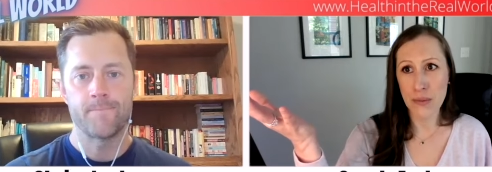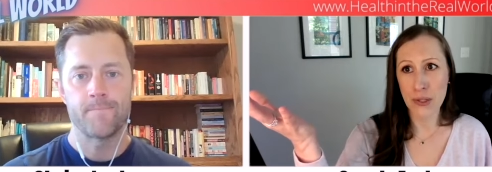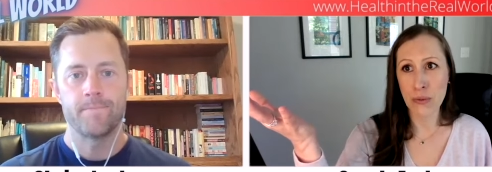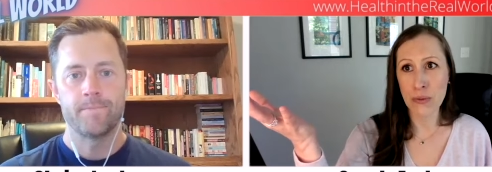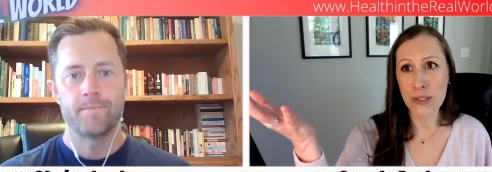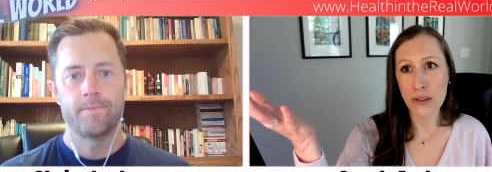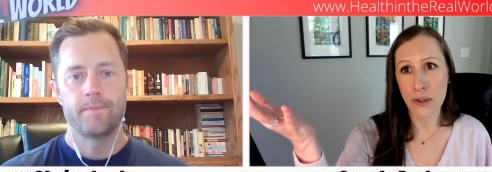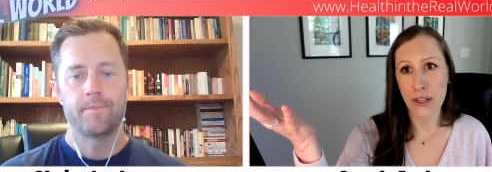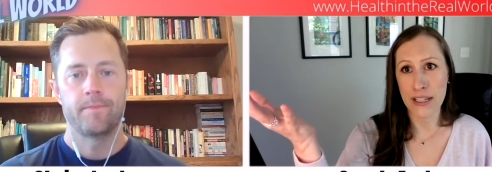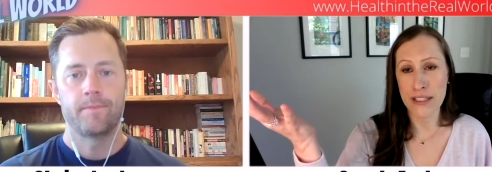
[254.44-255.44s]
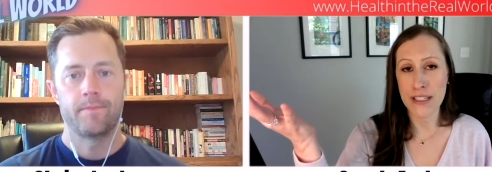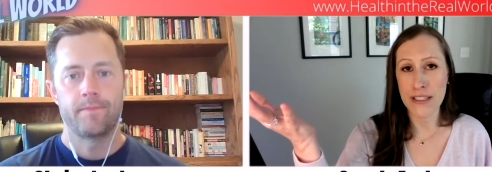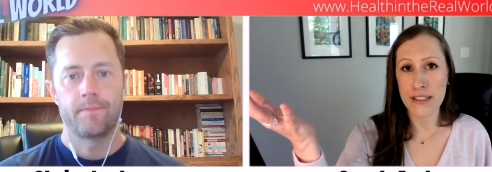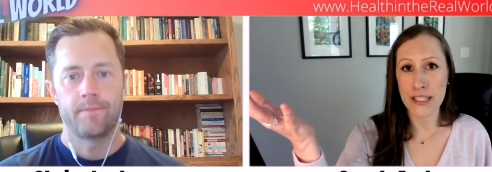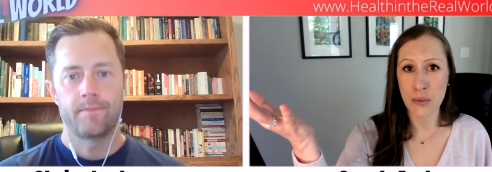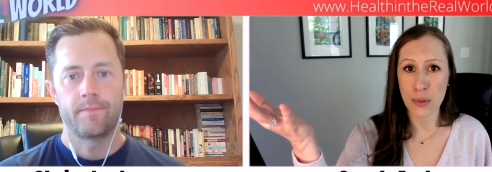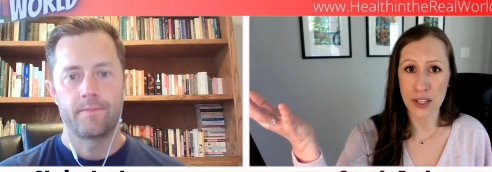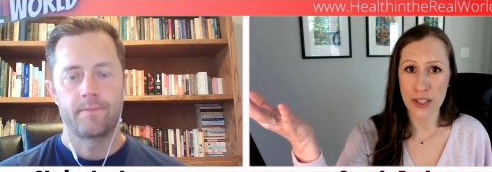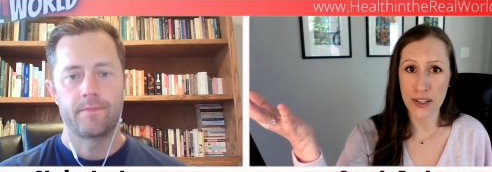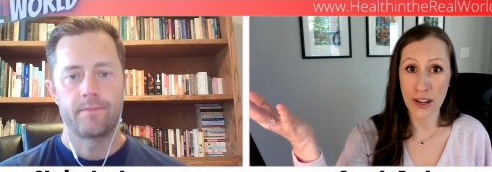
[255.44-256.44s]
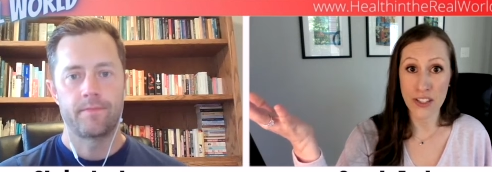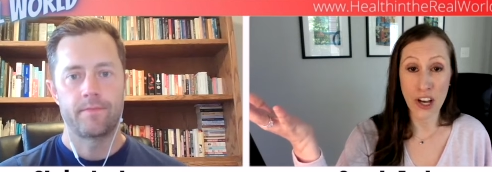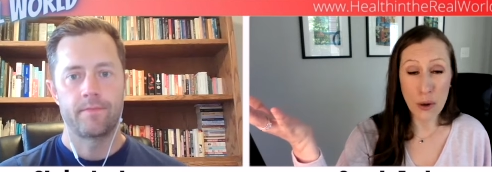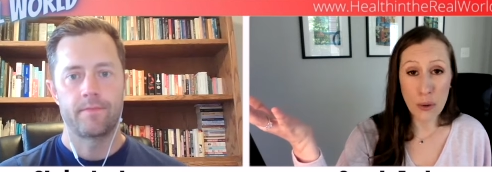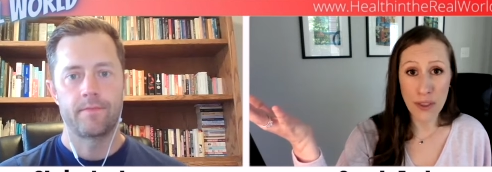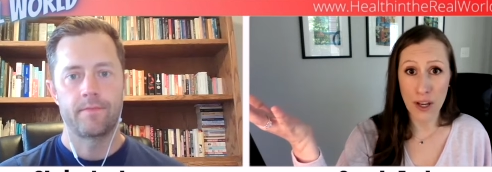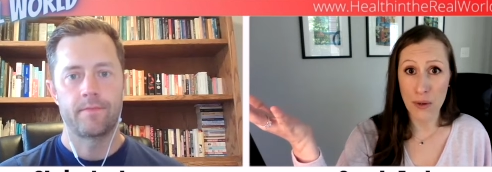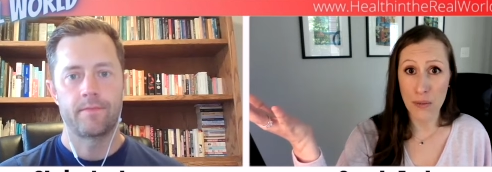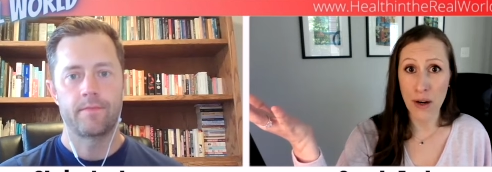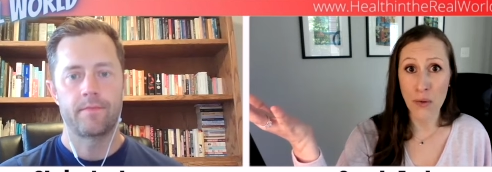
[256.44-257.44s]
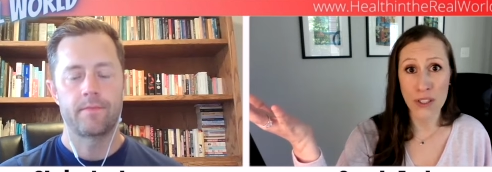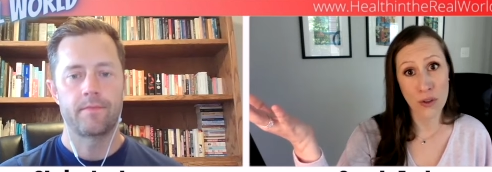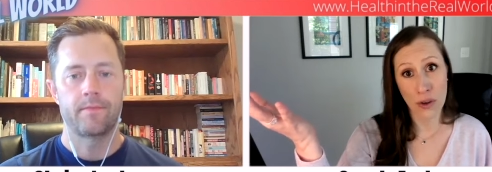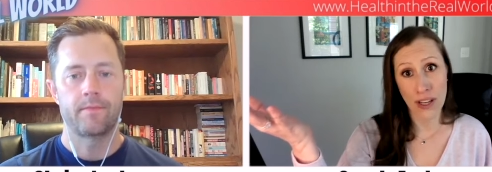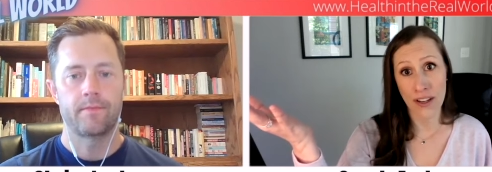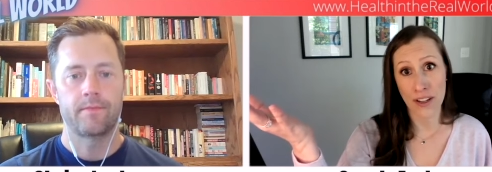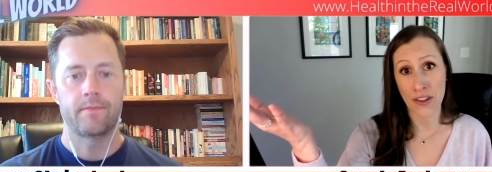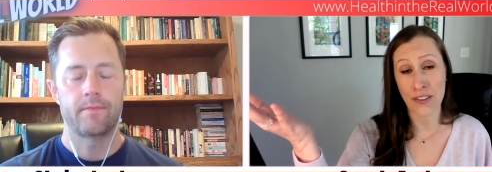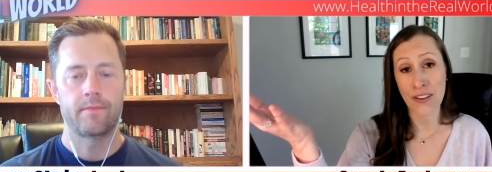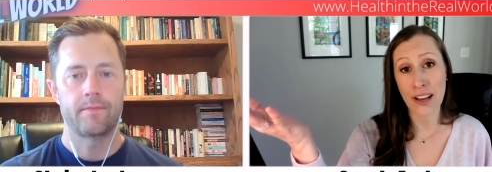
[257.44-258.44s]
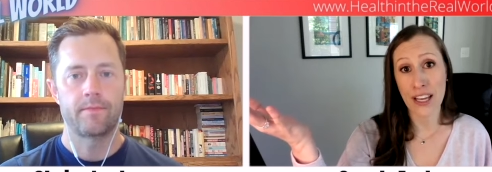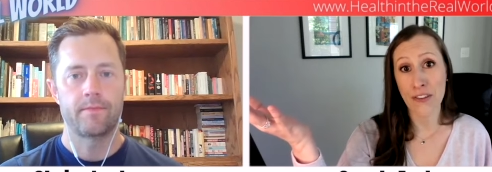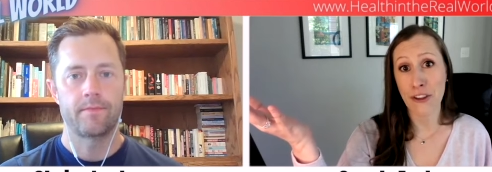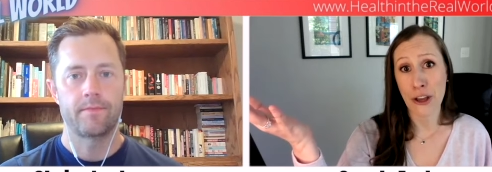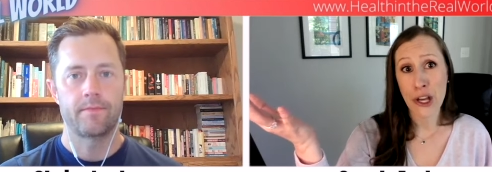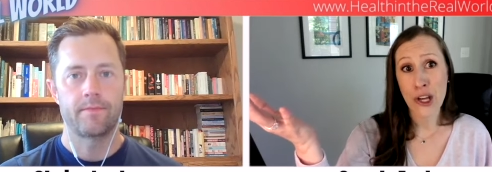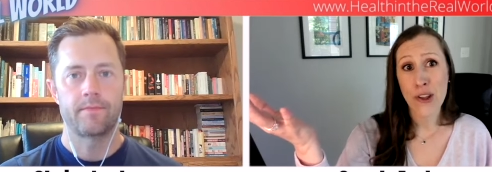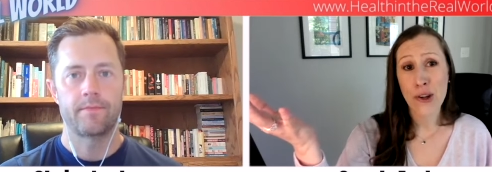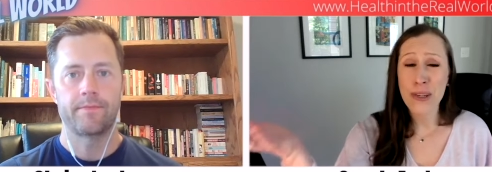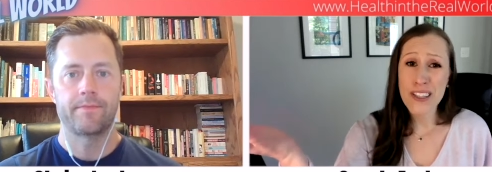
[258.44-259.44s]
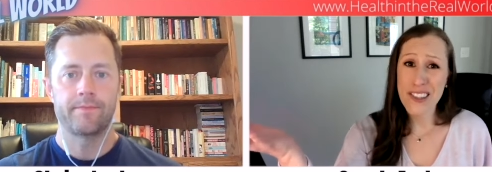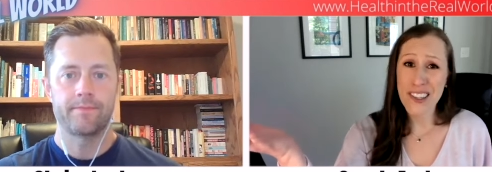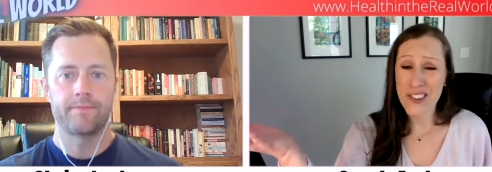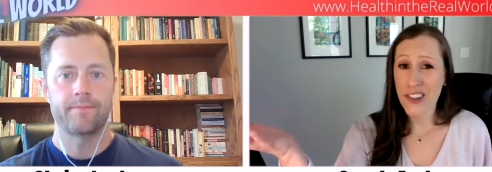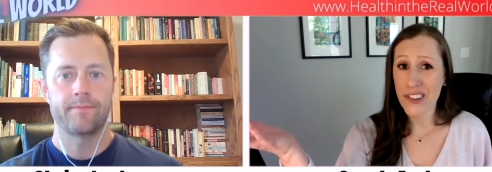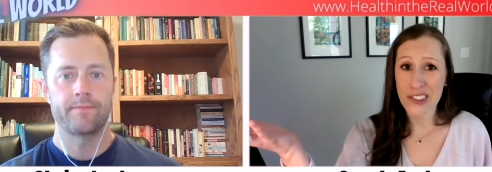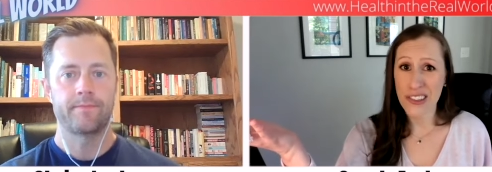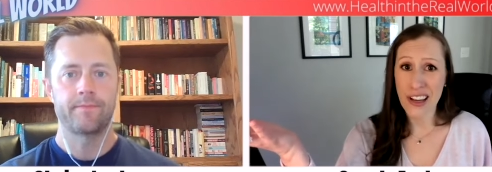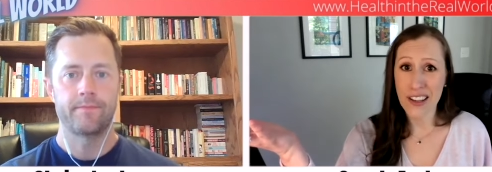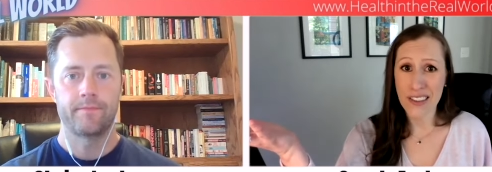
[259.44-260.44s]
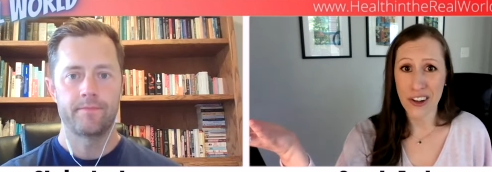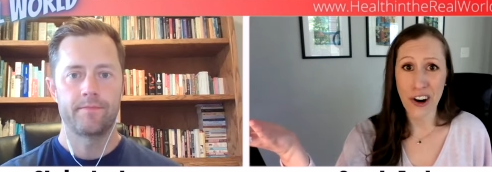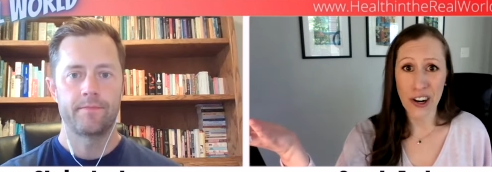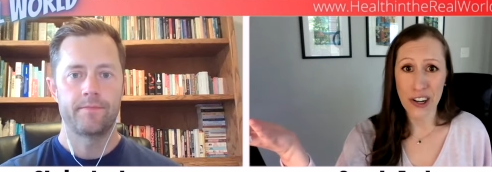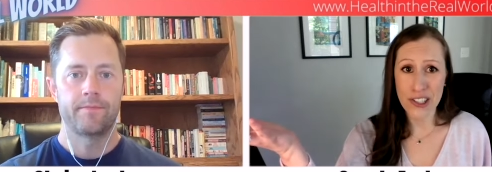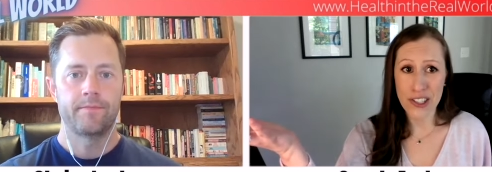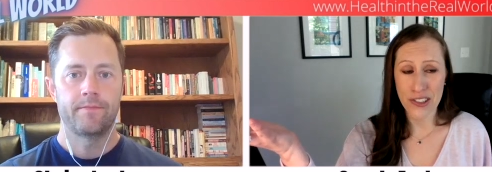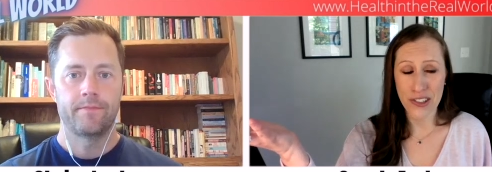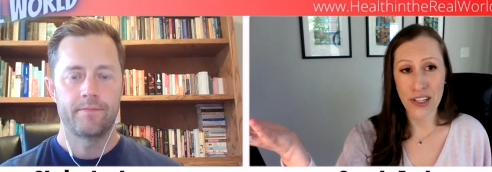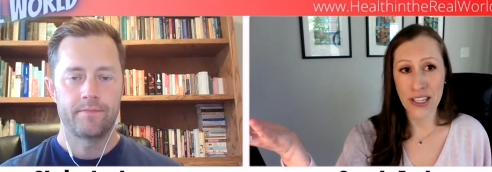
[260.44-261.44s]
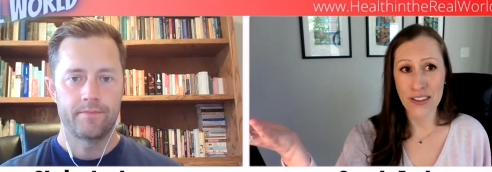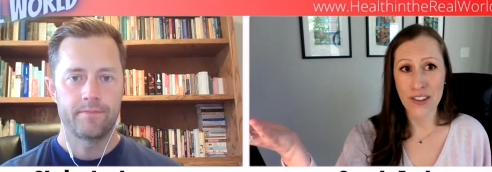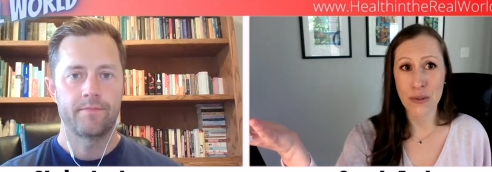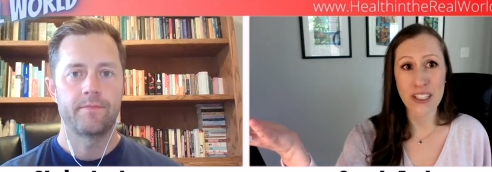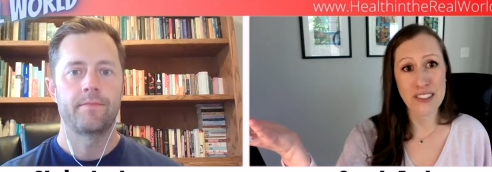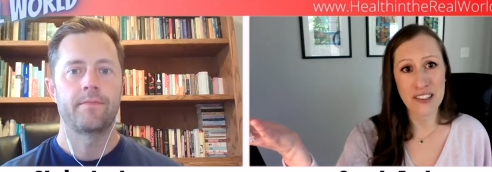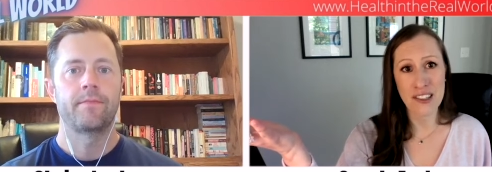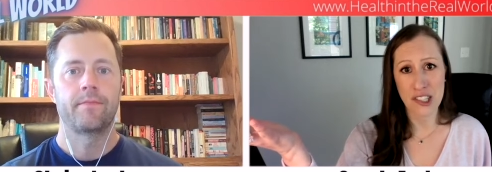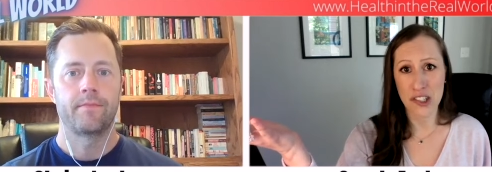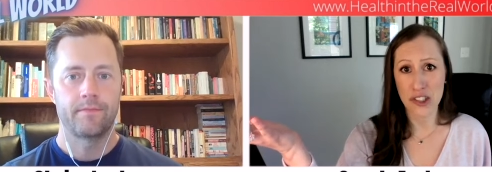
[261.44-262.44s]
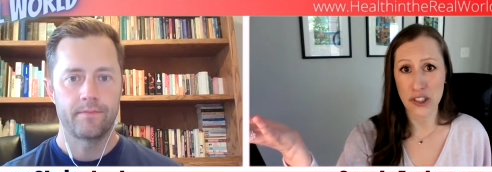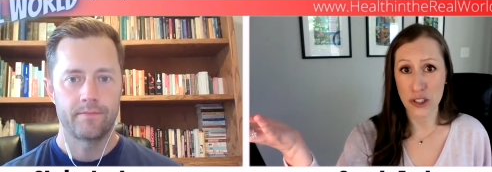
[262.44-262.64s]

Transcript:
Speaker 1: but really when I dig deep and I talk with them about what's going on in their life, their biggest concerns are not their heart. Their biggest concerns are